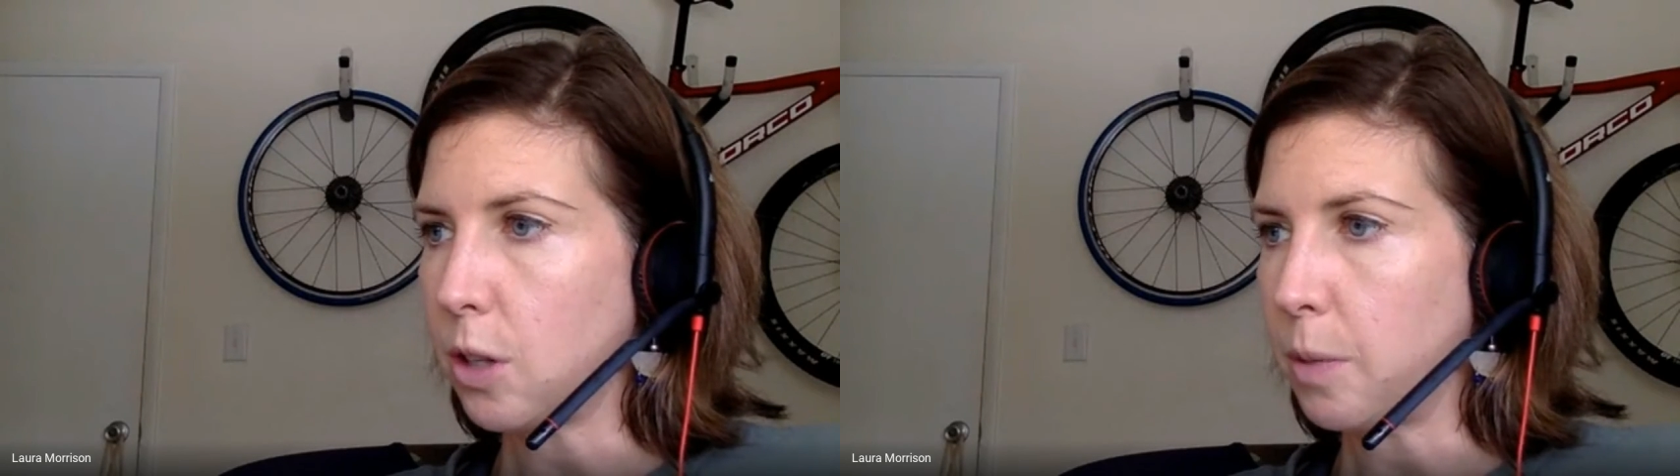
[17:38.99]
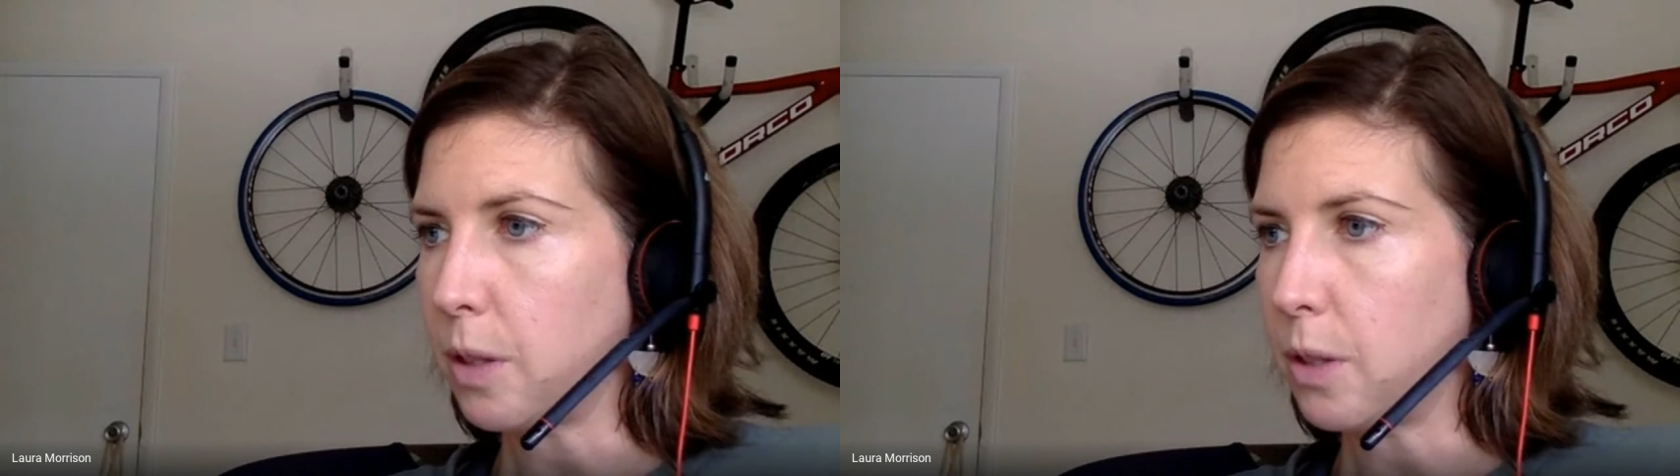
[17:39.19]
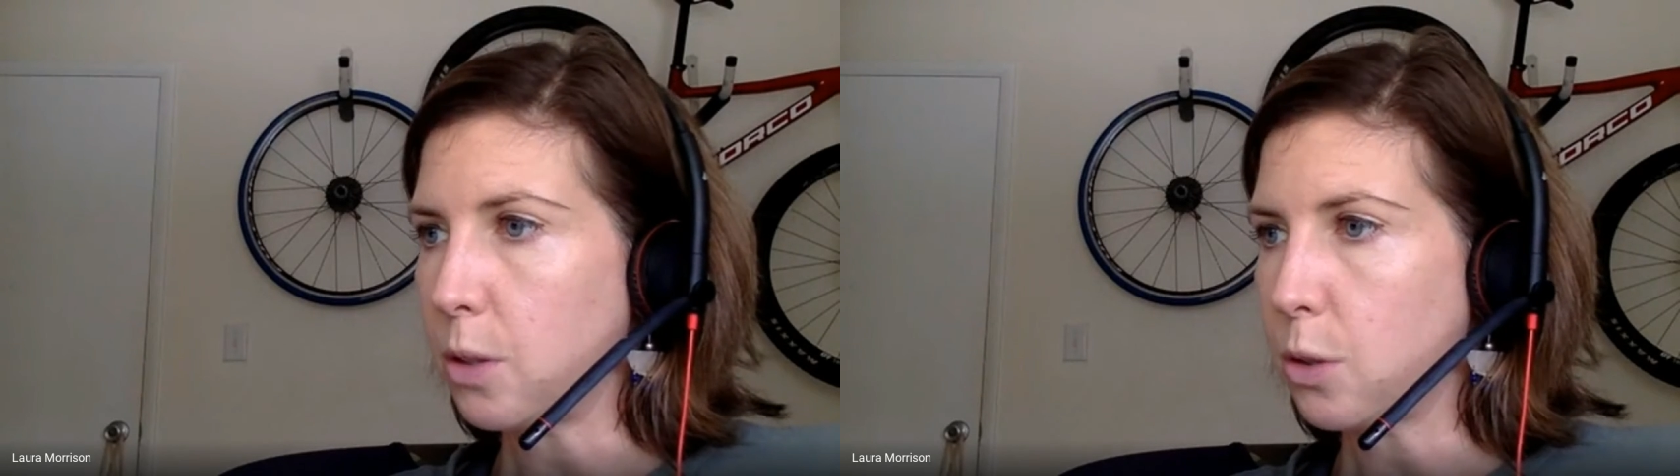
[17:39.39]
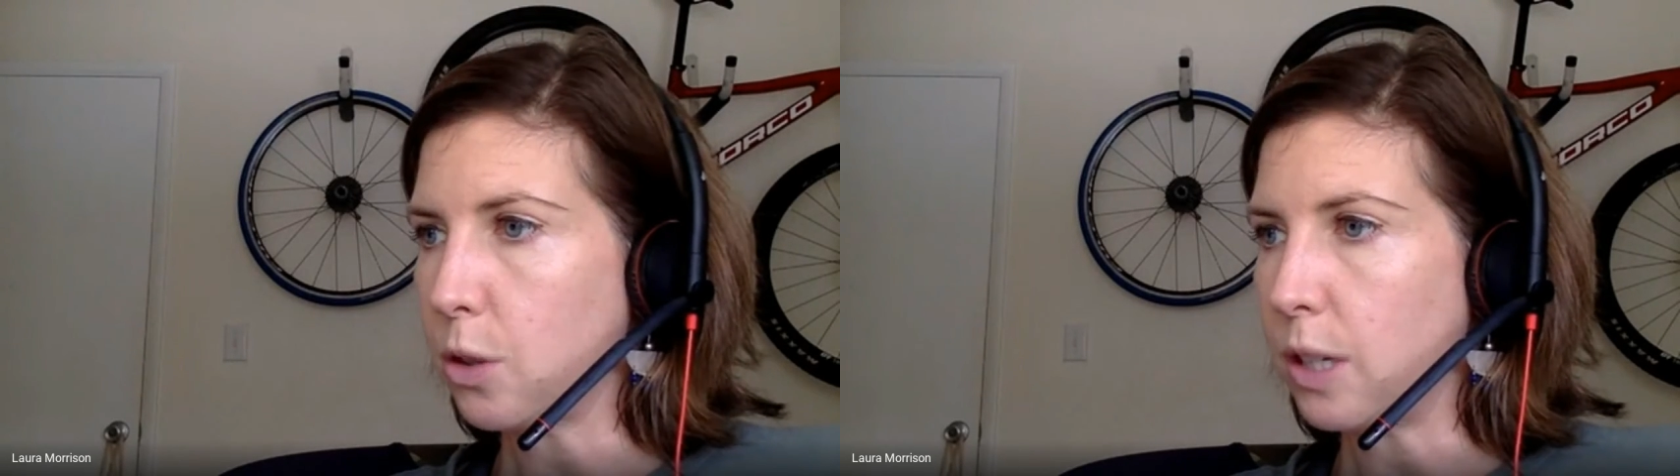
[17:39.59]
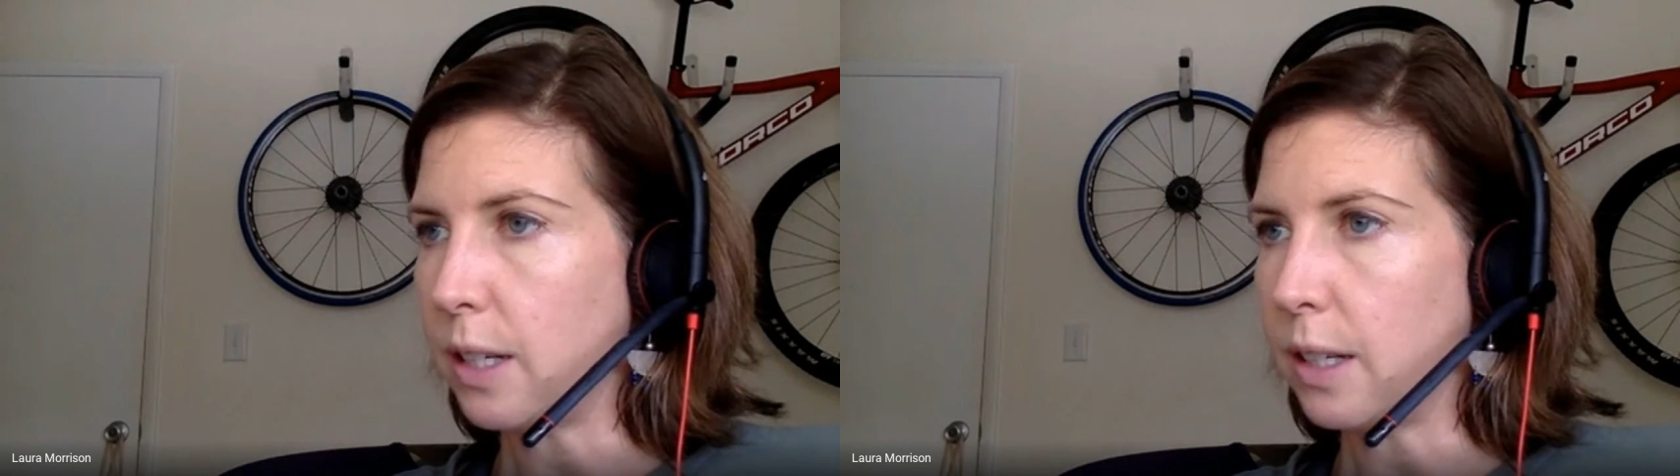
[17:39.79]
my
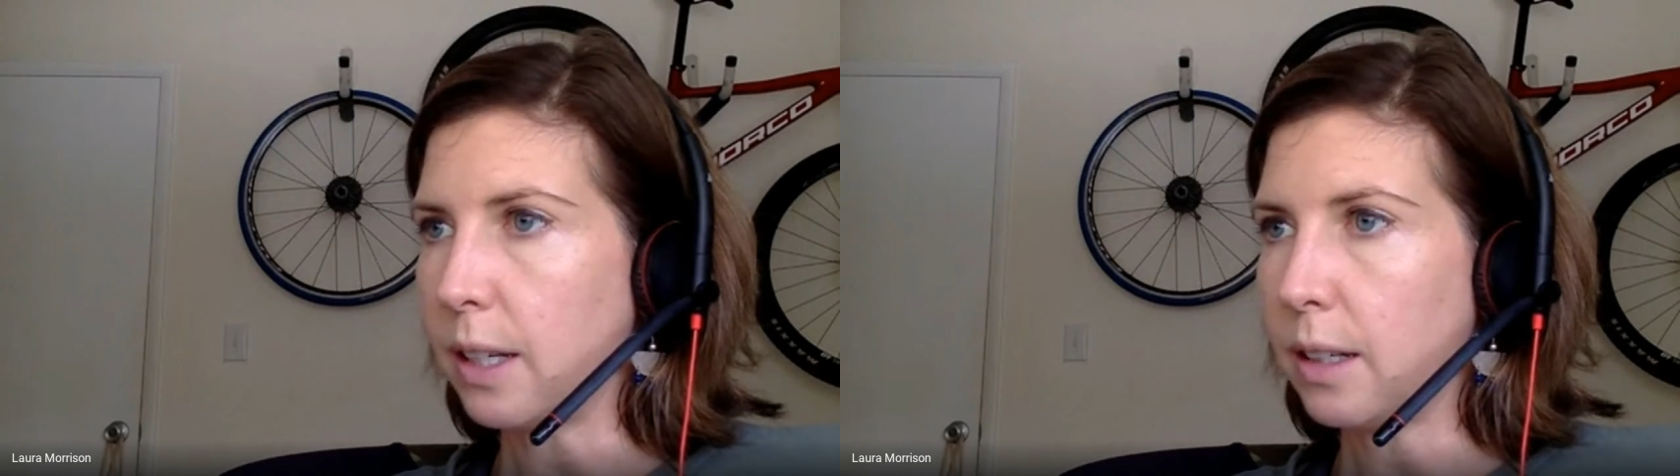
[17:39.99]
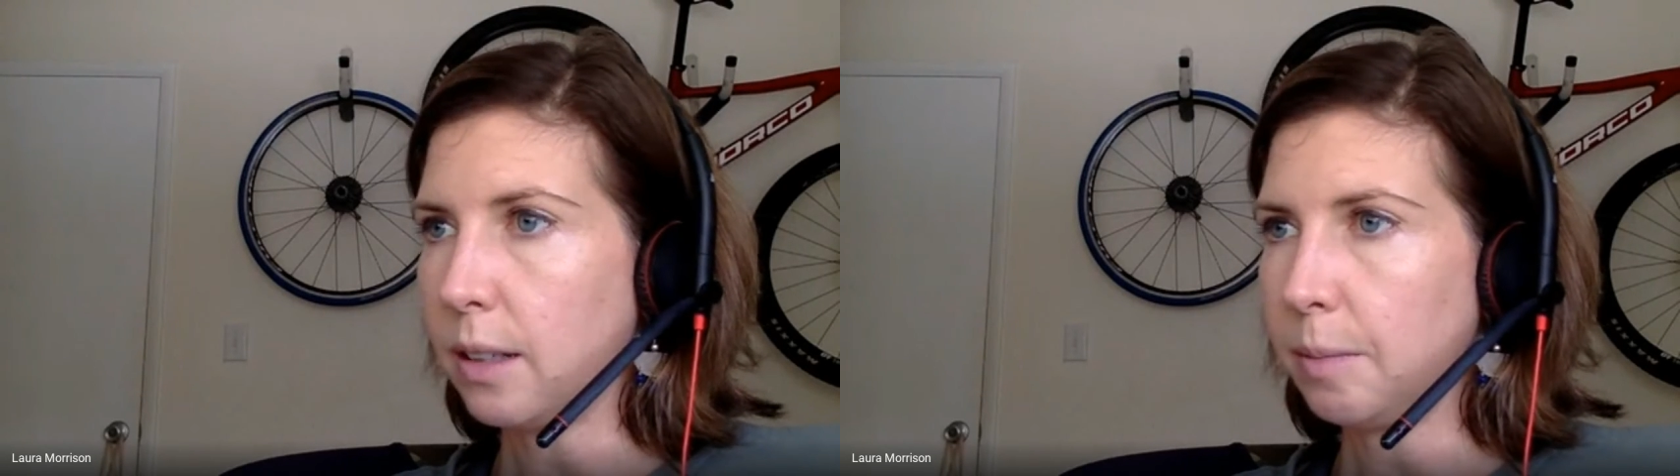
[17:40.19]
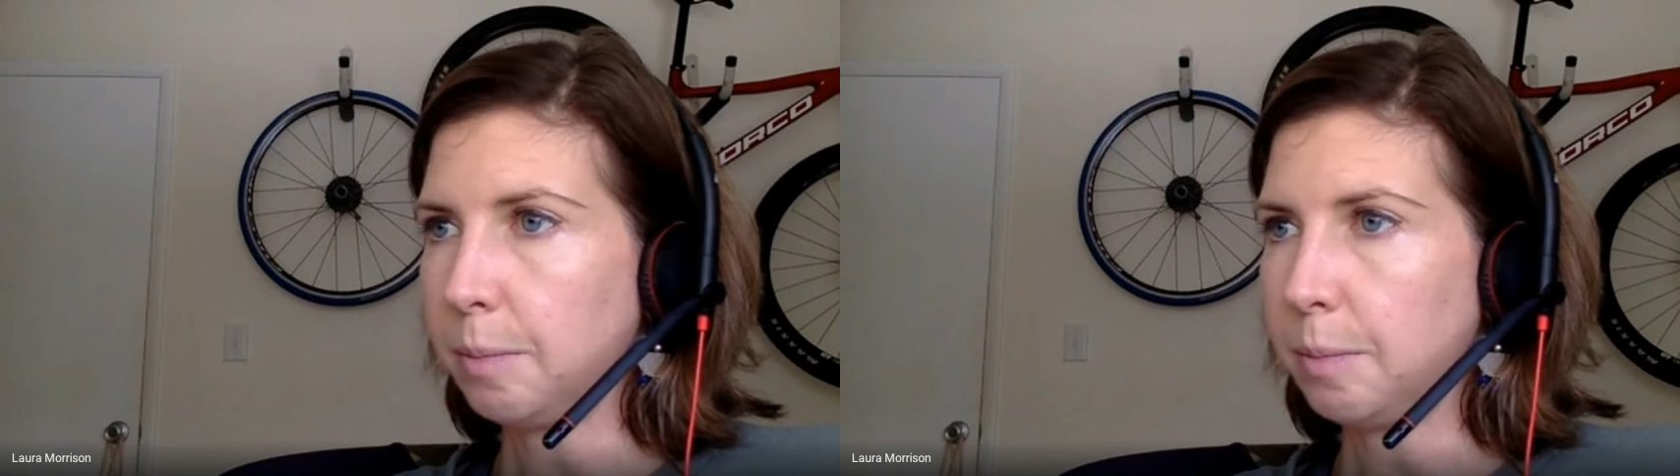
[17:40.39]
screen again.